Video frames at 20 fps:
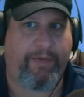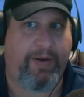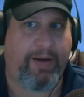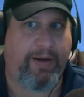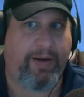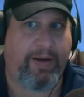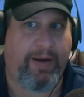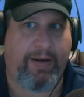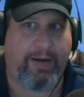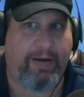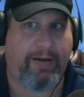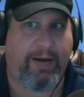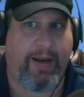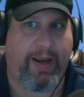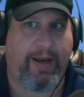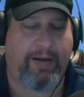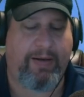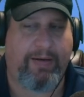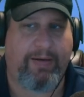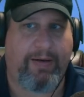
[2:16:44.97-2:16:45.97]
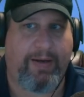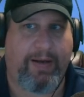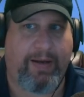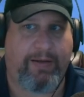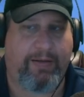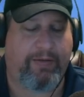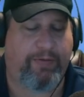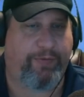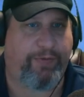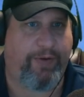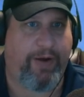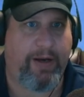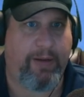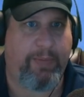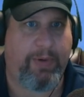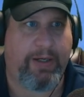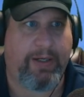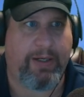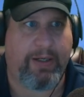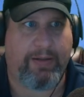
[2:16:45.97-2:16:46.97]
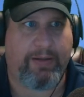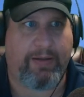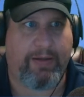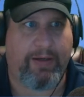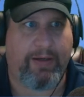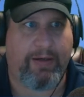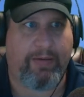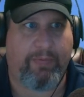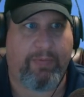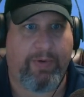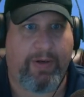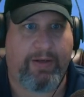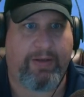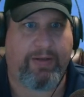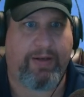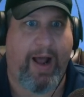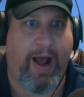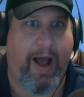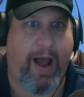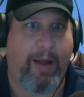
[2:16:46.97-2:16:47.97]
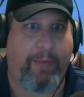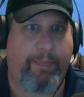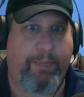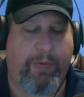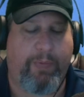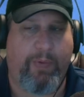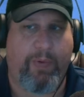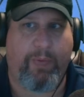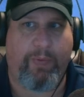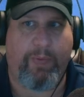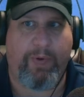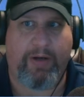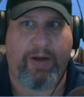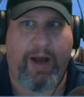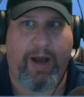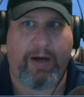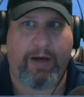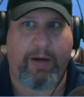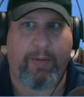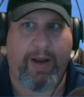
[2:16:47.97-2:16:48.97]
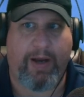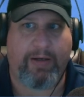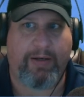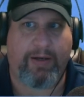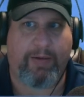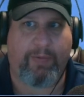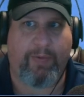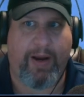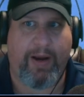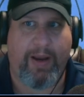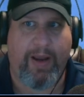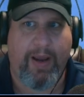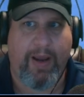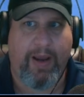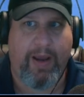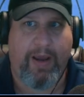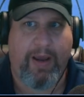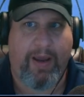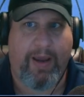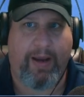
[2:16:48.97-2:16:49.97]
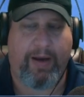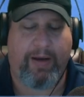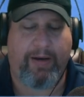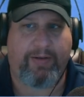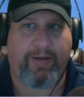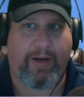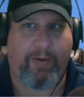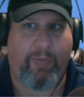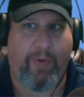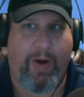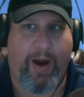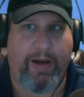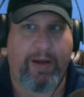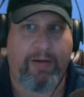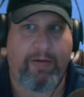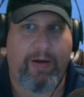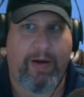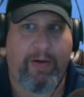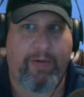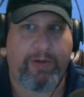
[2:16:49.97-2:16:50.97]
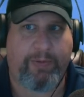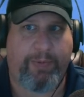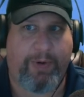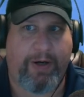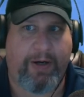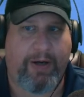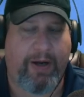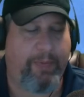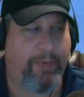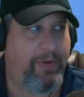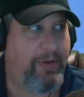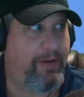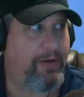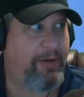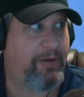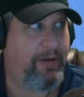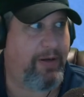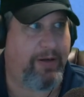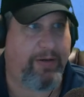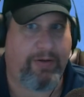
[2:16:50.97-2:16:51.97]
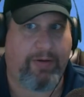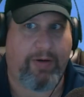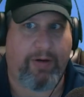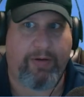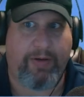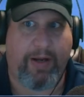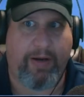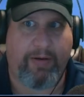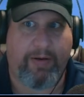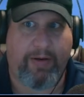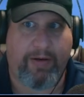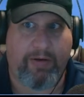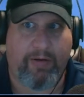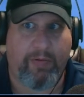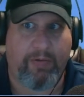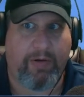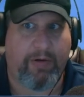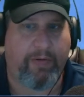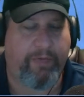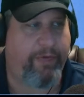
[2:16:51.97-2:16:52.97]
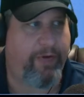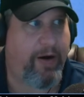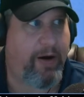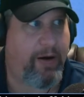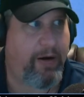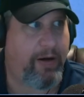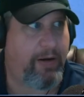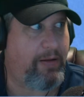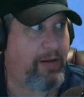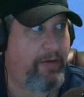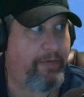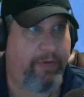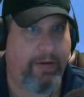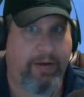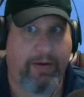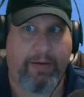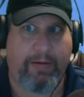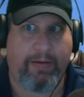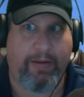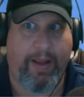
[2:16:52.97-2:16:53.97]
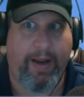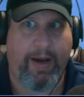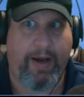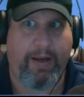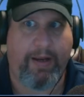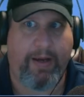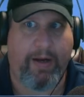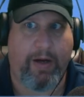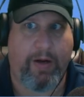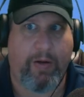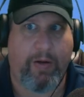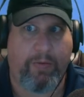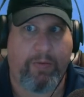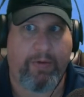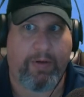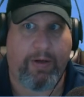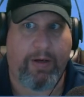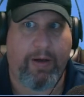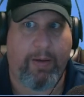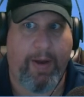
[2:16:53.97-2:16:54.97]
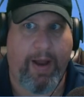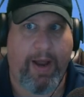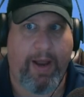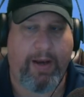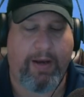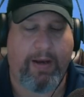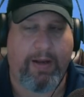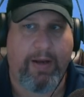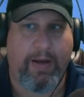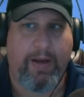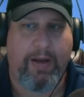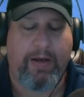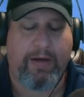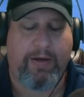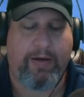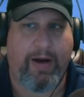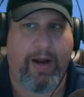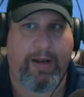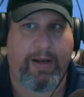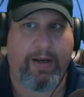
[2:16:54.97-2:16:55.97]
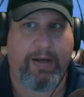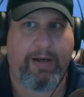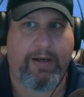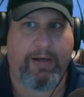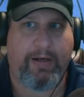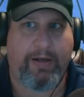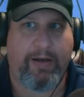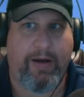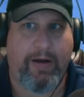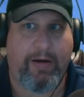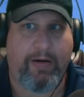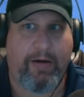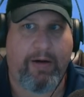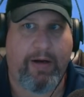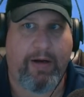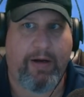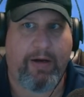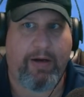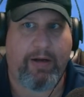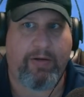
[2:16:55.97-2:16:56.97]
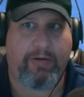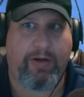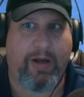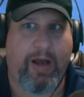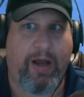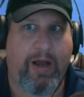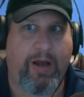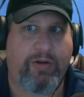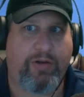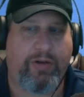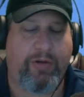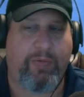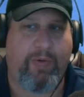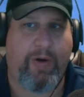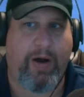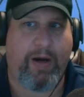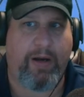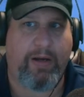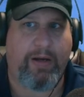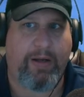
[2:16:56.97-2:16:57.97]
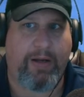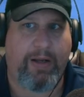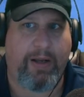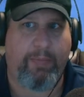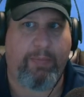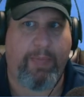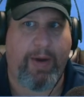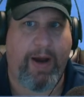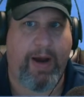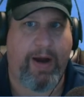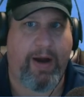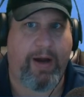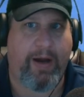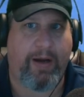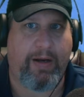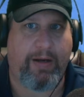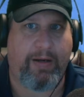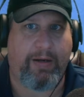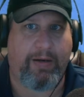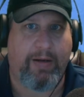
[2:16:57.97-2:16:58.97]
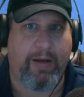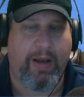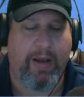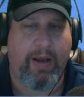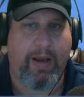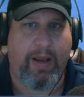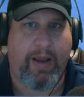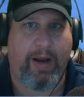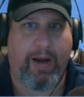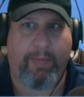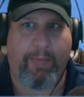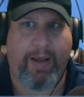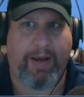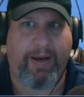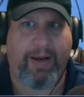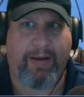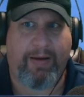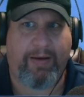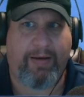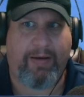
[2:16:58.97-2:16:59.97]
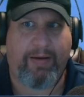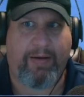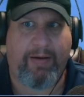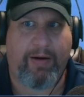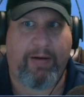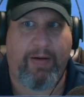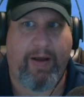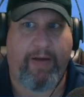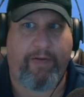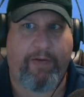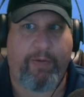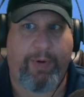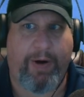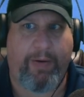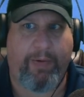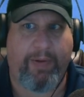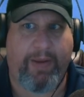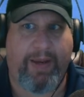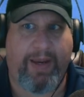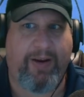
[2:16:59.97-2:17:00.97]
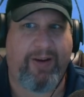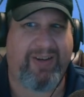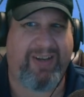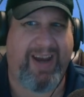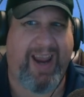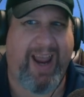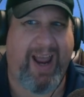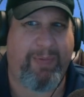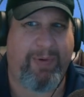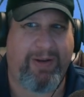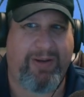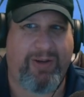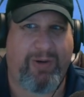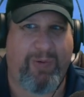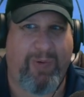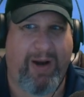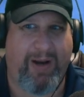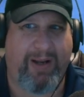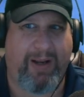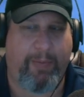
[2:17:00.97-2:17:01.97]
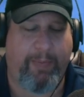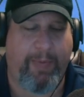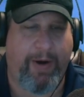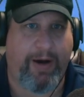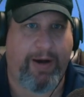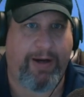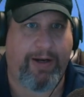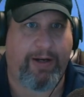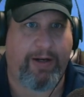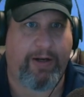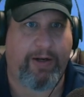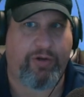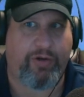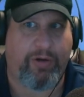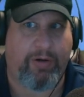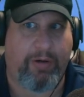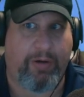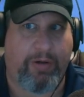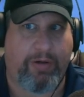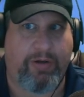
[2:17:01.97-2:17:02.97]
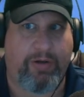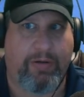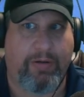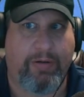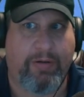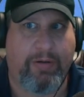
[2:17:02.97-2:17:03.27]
And it's funny because it's not, but when we talk about it, he's like, why? And it's like, why do you always break up with these girls? She was a very lovely lady, come on, you're not getting any younger here. And he goes, oh, she wanted to get married. And I'm like, you don't have a problem. He goes, yeah, but she wanted to get married in a church.